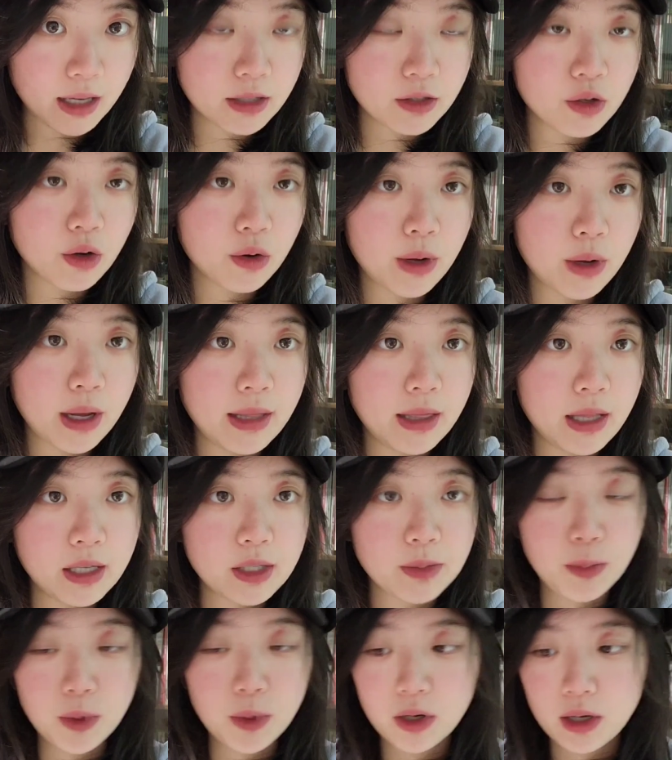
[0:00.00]
So in
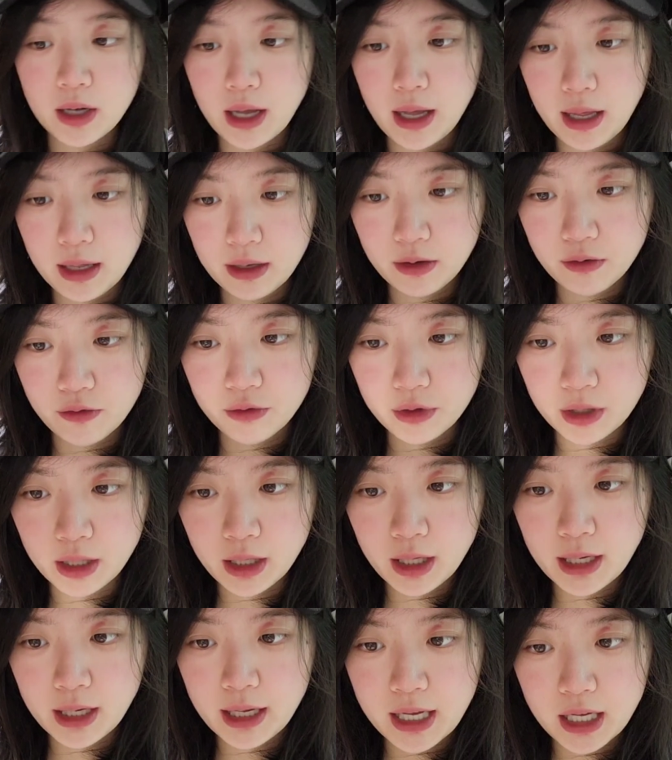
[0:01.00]
this book, it
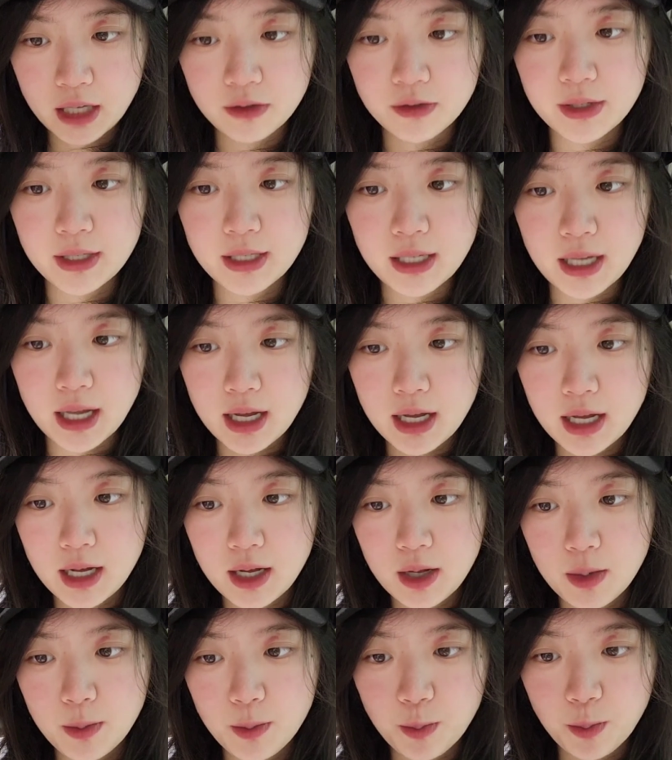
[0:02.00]
really gives
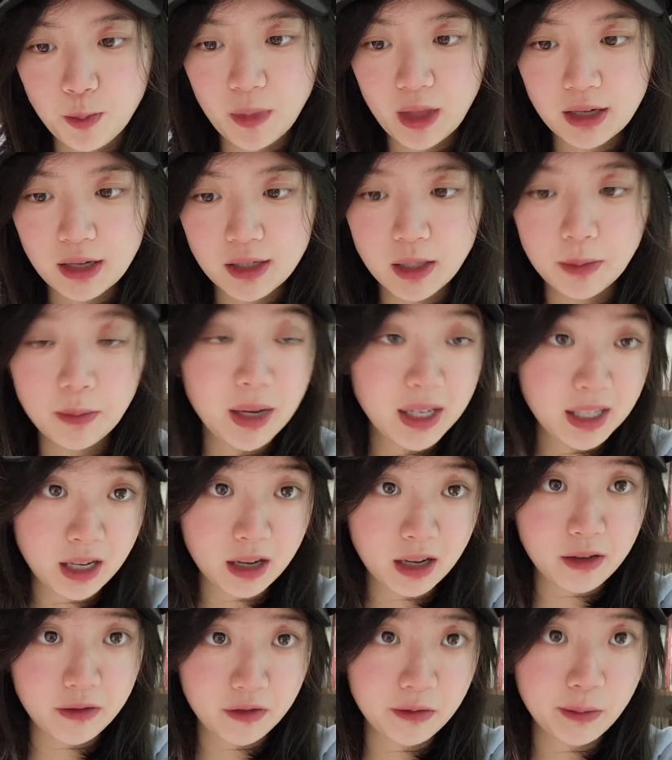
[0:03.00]
some
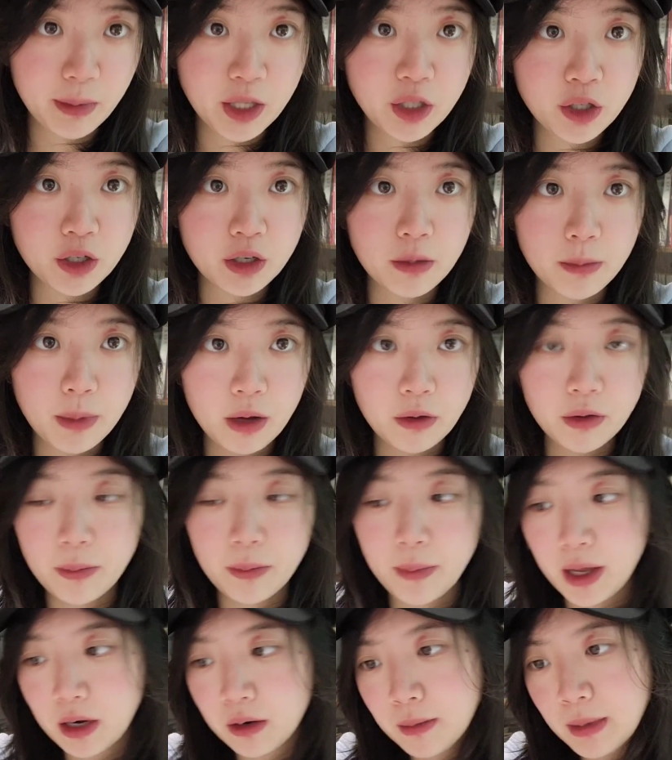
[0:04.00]
basic information about the
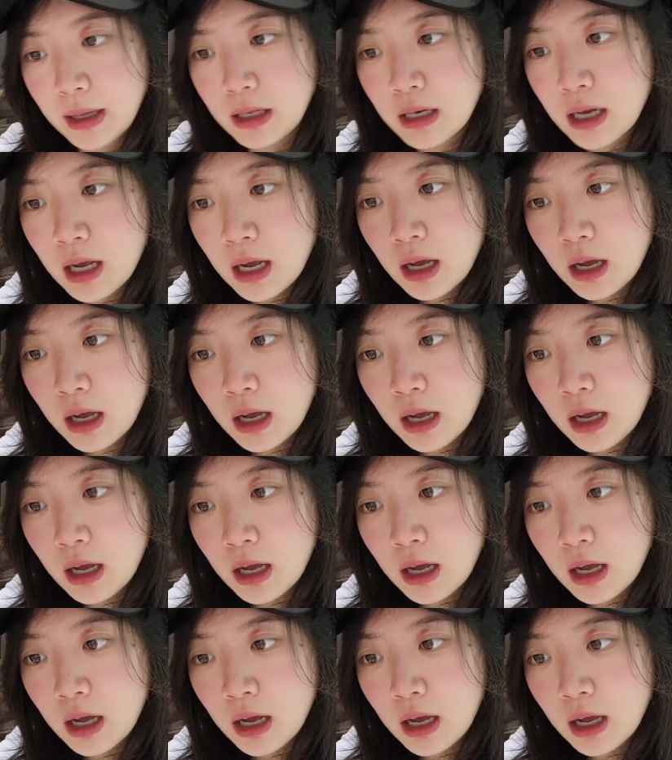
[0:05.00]
bannerman.